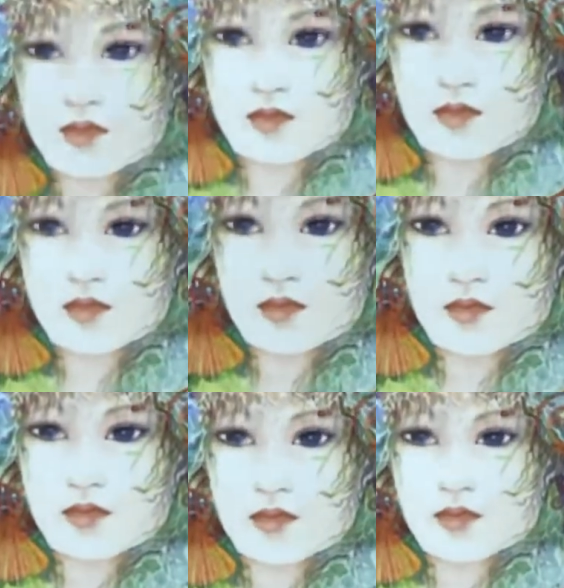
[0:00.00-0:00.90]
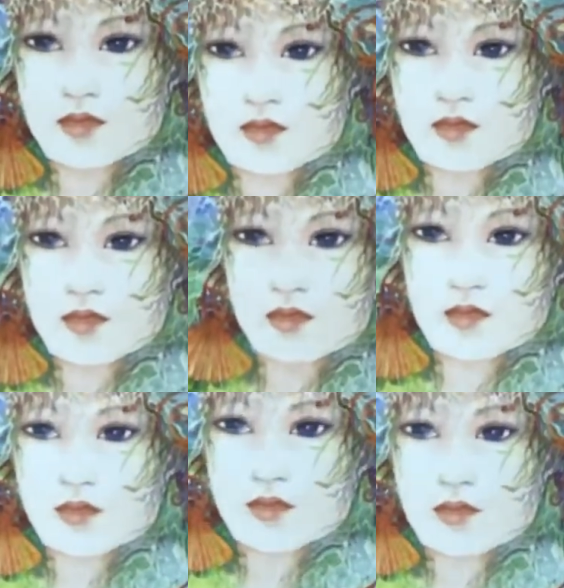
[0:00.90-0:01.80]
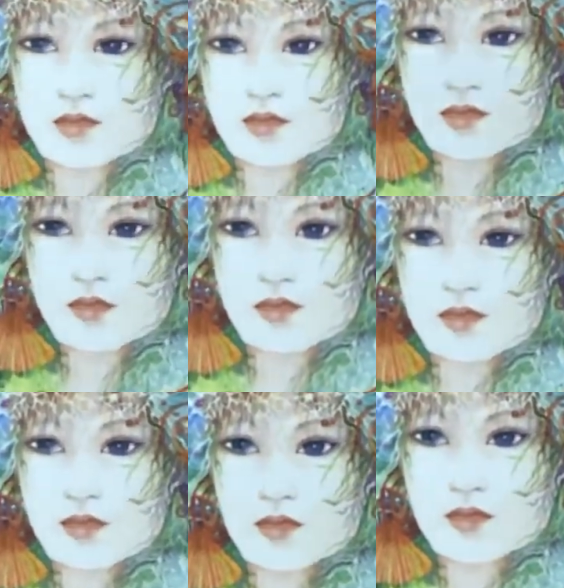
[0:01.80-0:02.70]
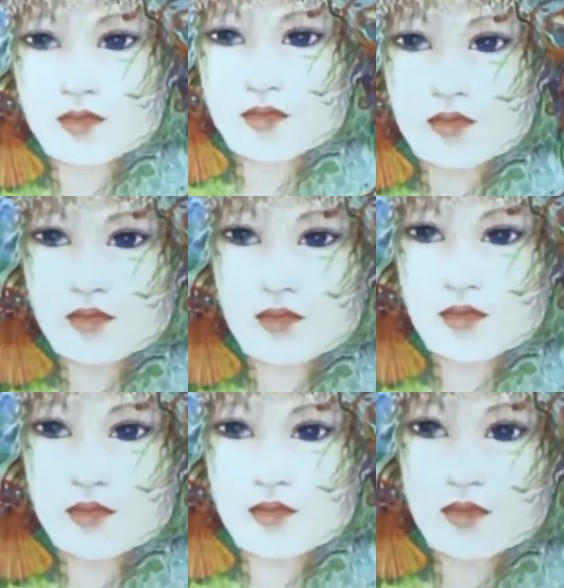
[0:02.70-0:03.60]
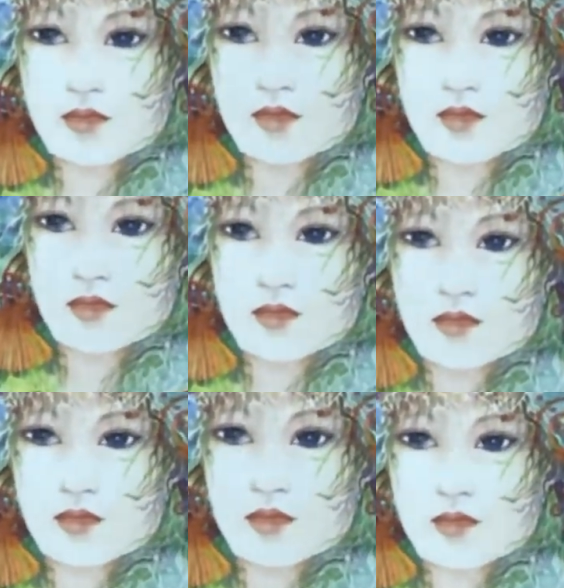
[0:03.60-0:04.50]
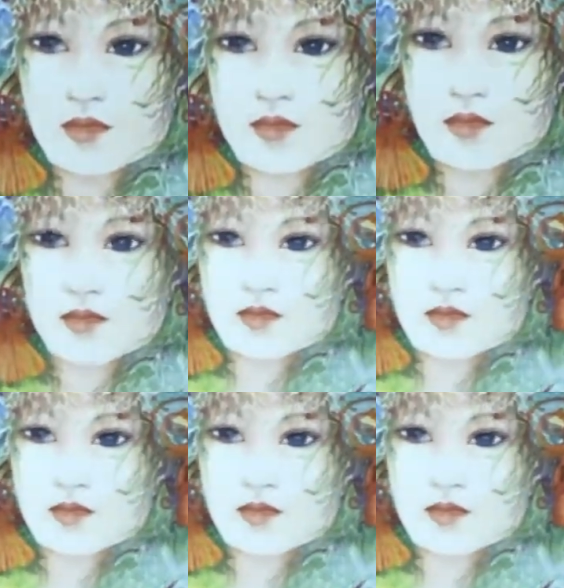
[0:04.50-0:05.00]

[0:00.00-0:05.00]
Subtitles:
firing up for something. So anyway, from there, so